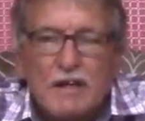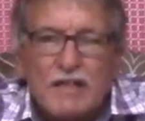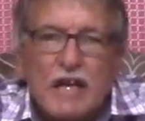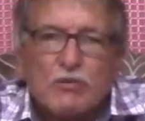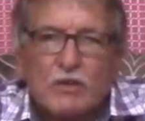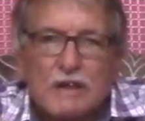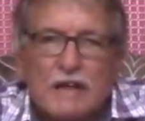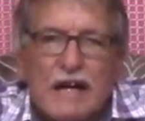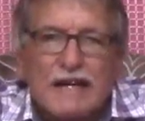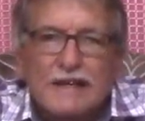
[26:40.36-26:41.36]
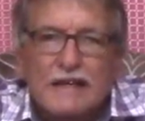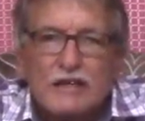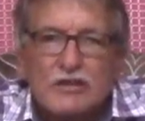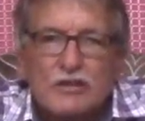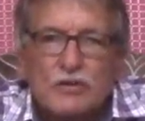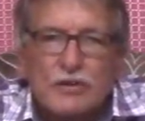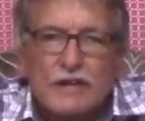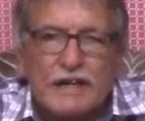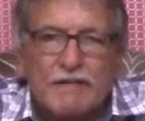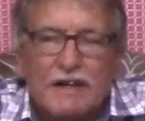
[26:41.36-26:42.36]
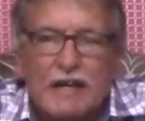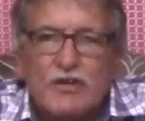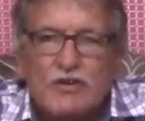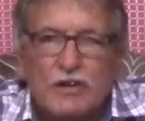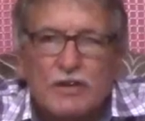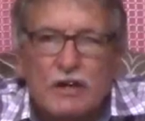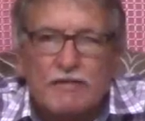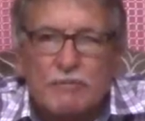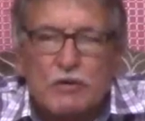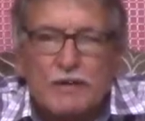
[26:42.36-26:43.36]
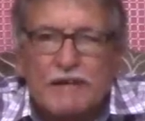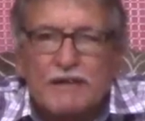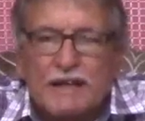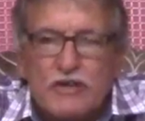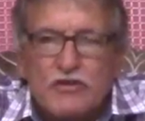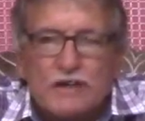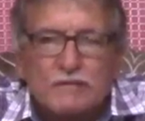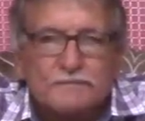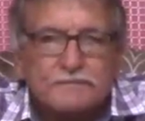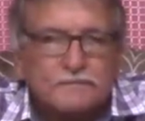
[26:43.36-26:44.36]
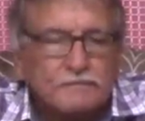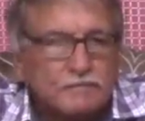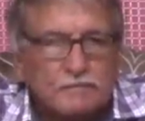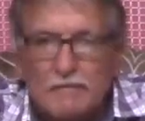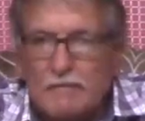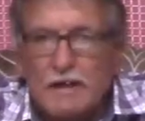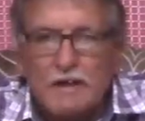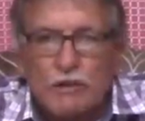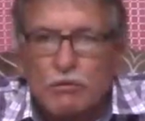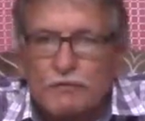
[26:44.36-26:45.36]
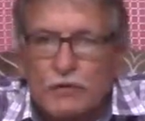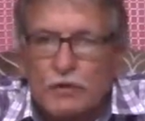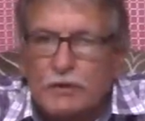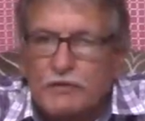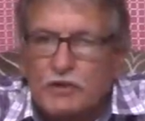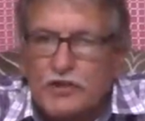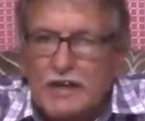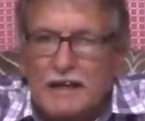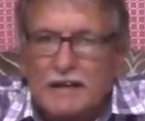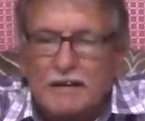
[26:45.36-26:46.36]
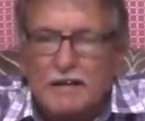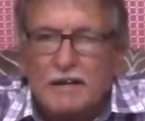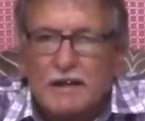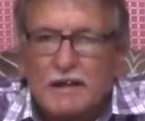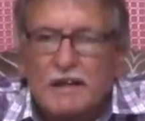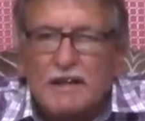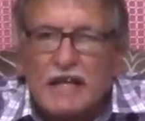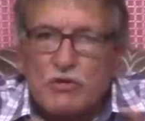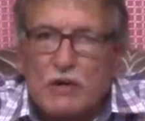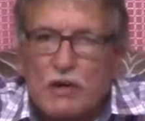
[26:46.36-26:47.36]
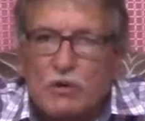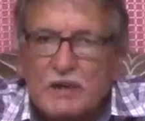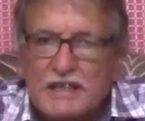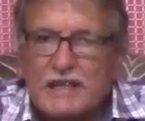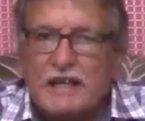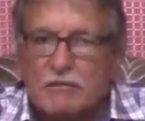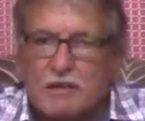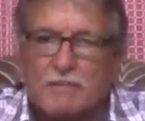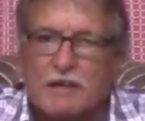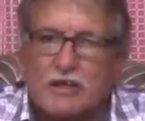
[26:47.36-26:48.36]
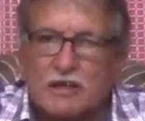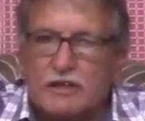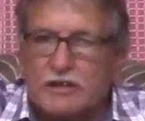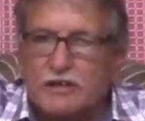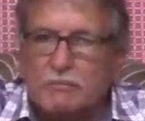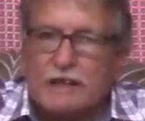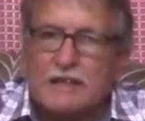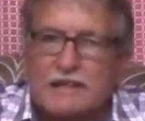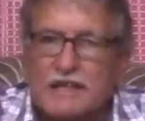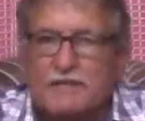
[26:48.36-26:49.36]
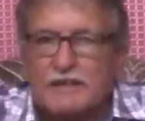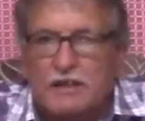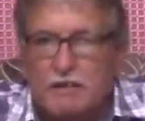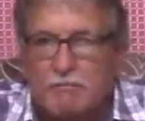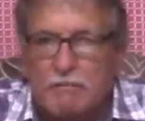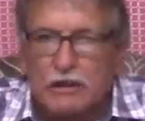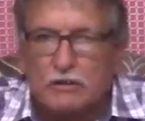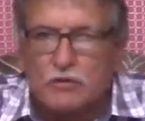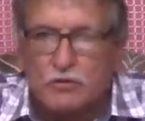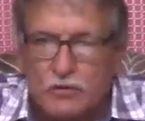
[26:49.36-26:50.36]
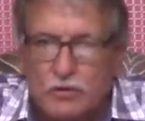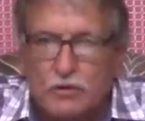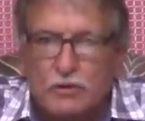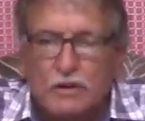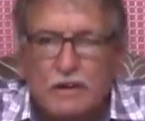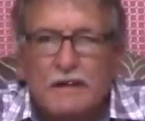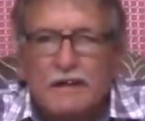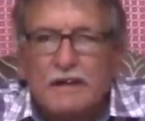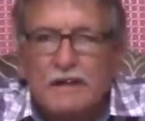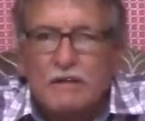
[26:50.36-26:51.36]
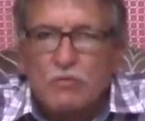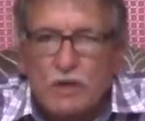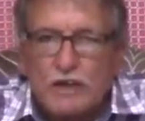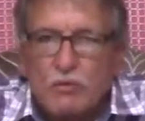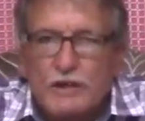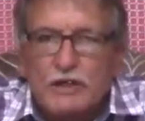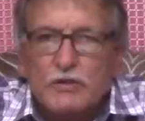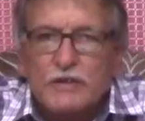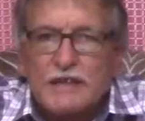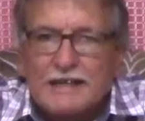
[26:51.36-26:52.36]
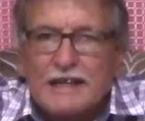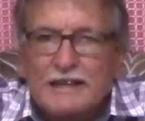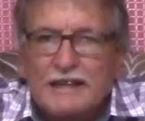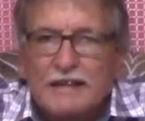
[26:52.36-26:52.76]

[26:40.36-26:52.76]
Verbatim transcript: that will guide us to the revelation of the book Revelation, you will fall off your chair. That's why I always say you must make certain you bring a safety belt or two with when you do the study.